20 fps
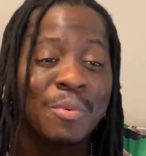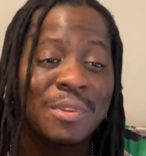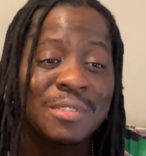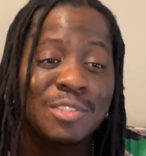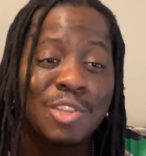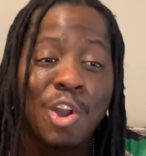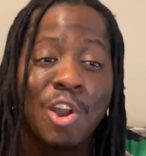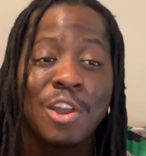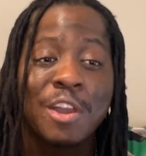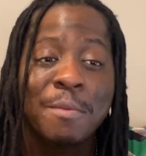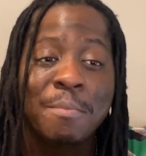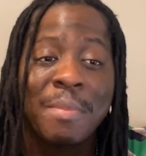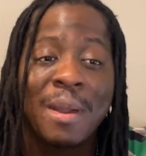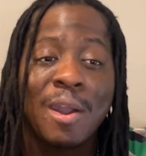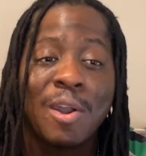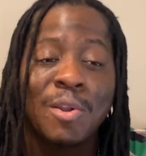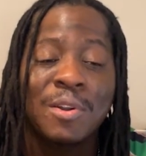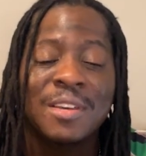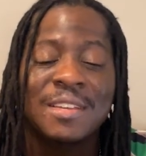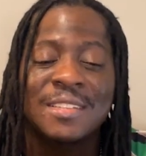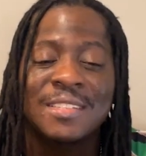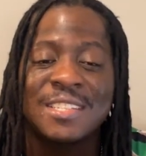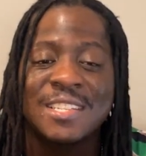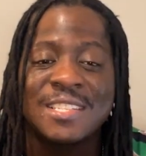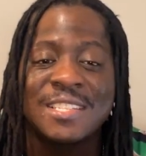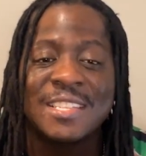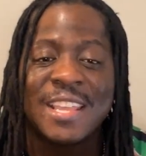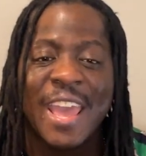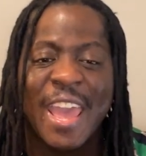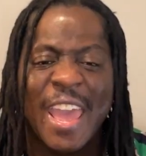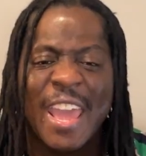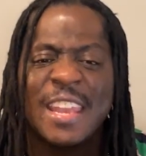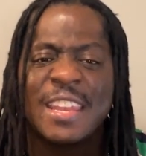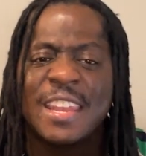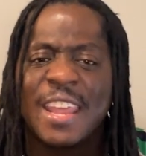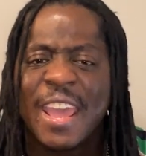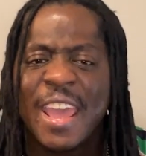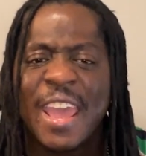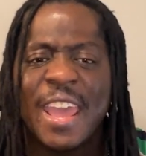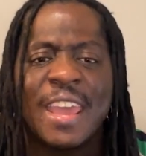Talk about this
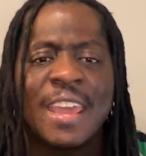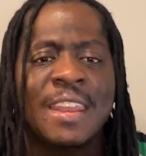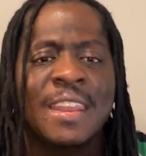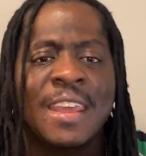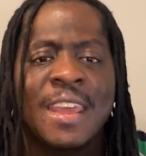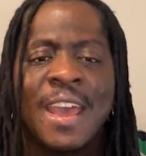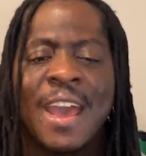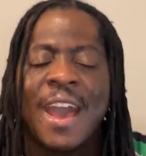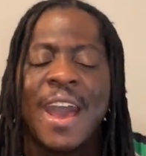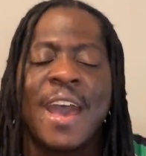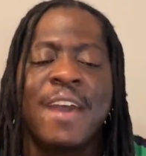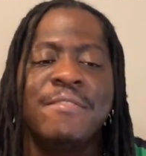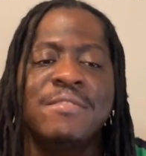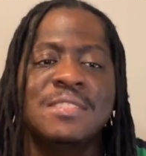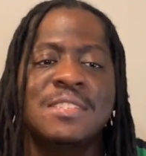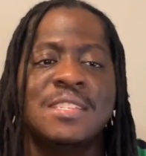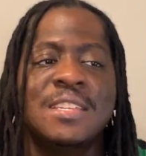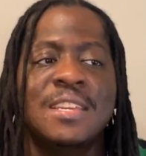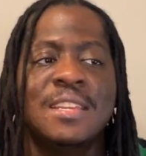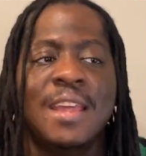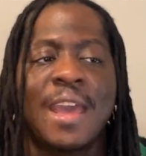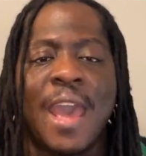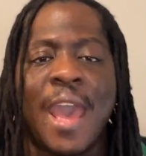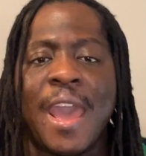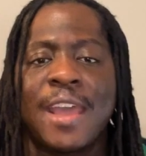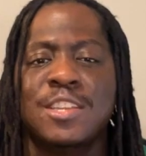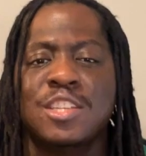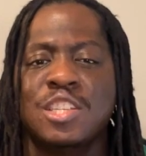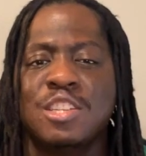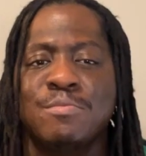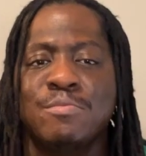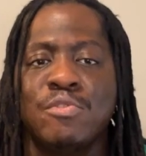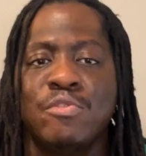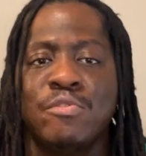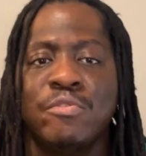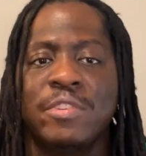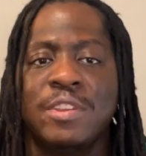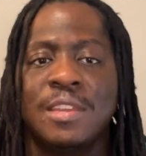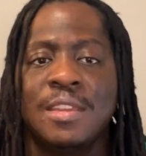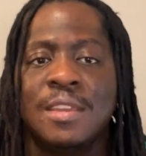hand-to-hand. I haven't seen an action
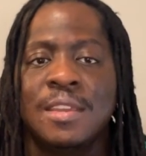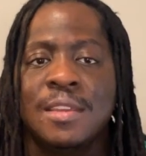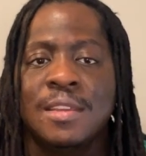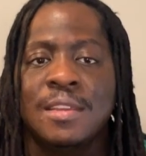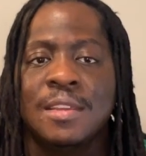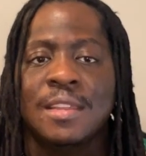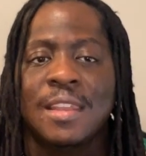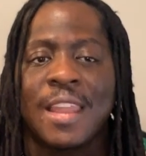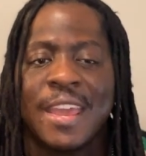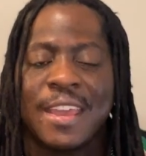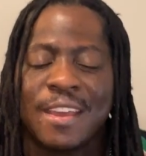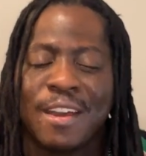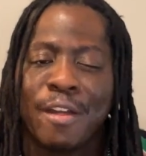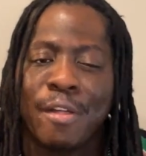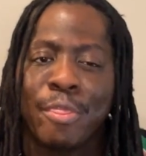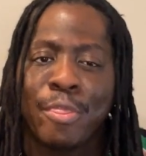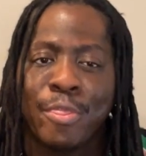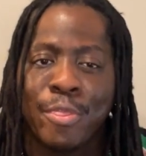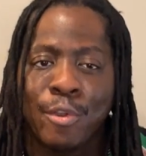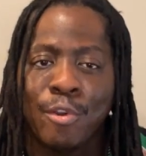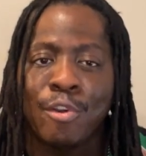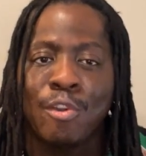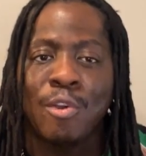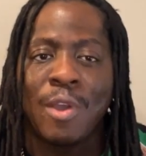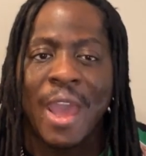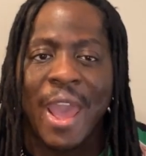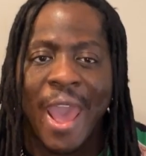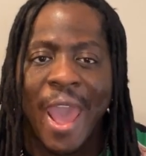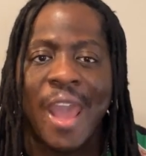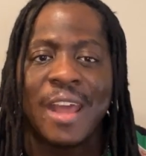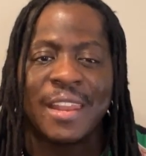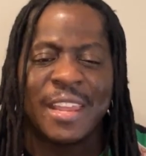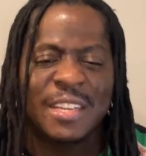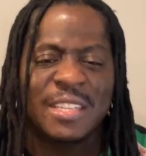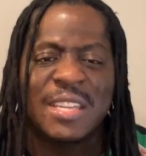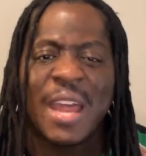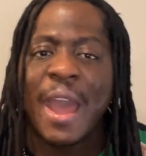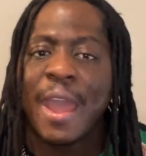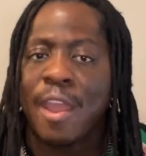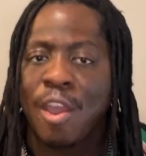movie like a thorough act, like
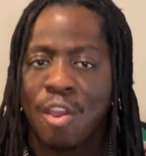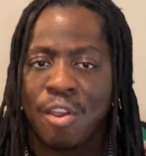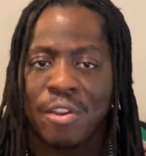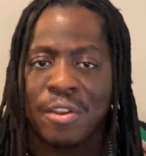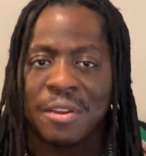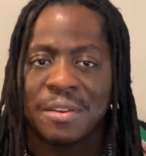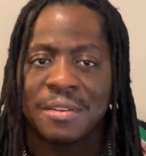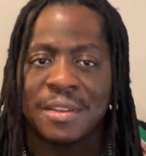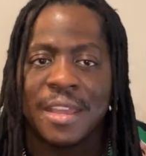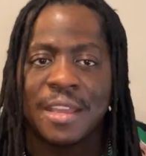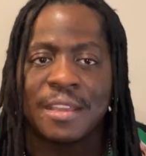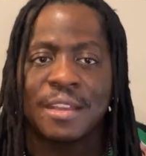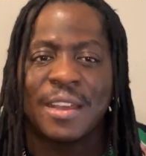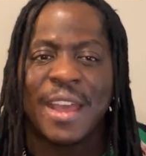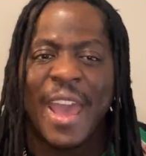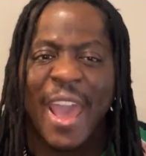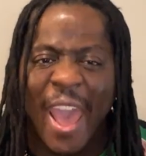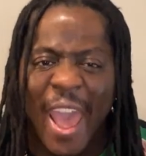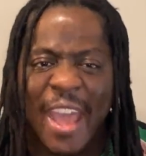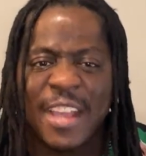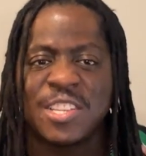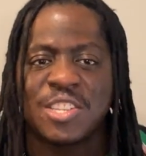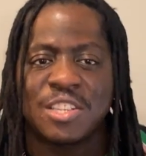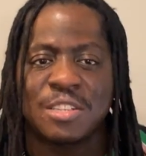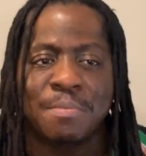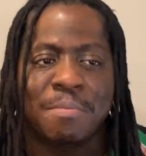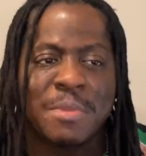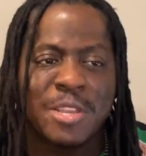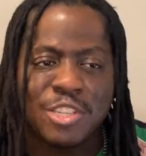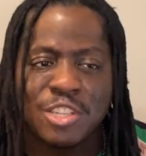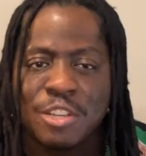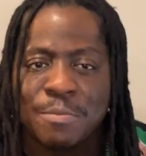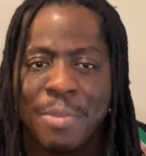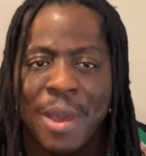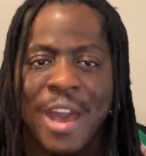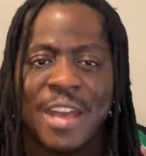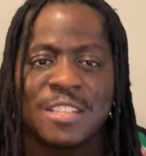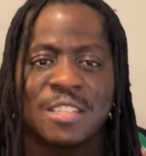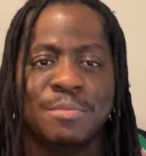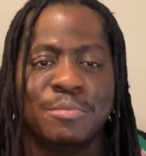Die Hard, like an action, Mission
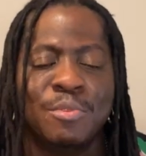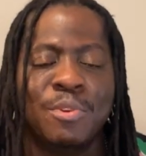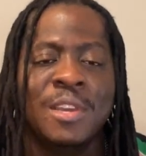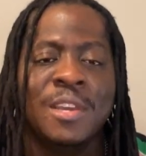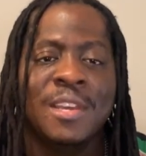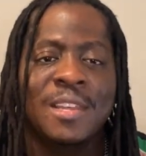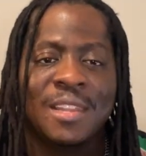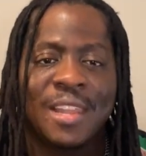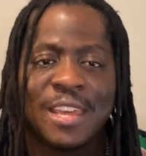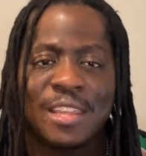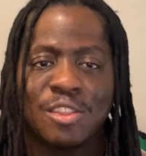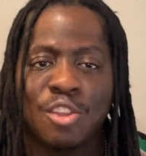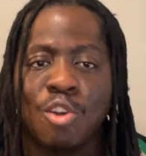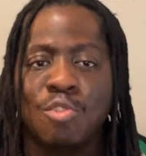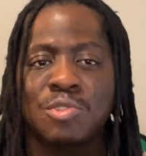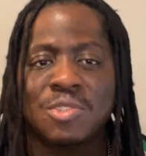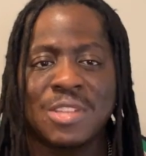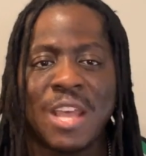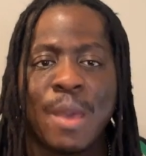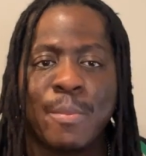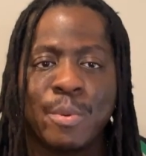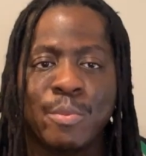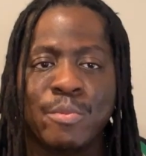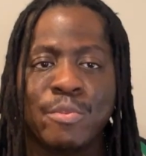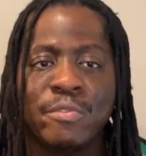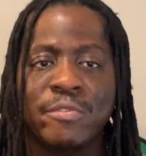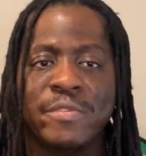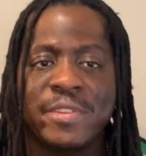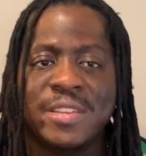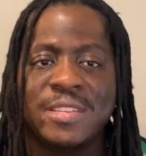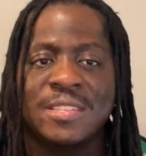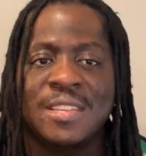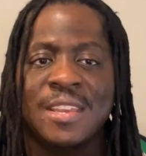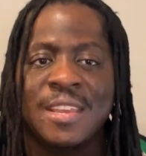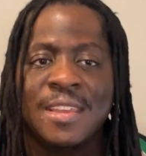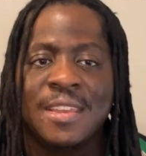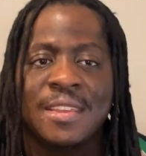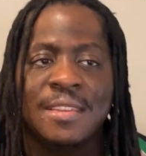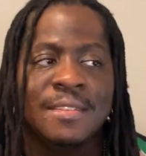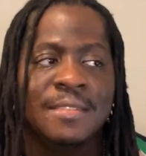Impossible, like those type of movies.
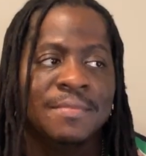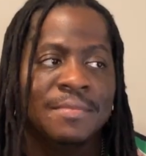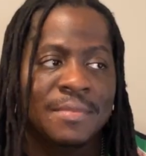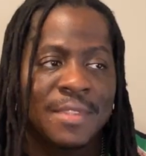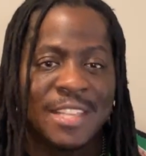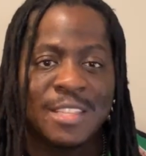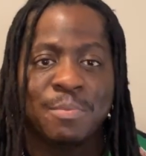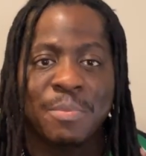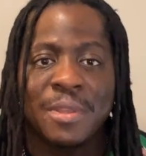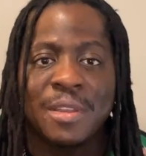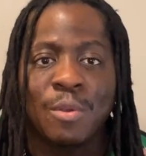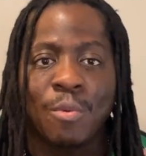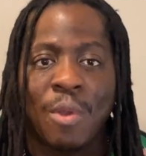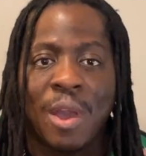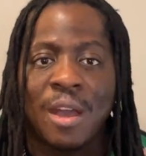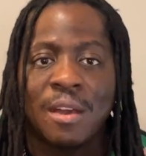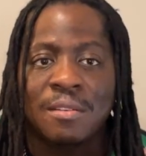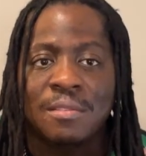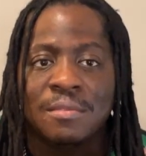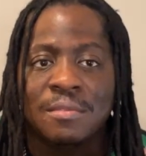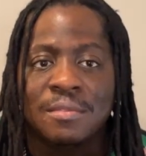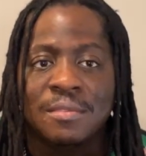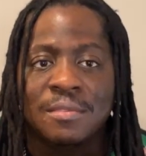It's been a while.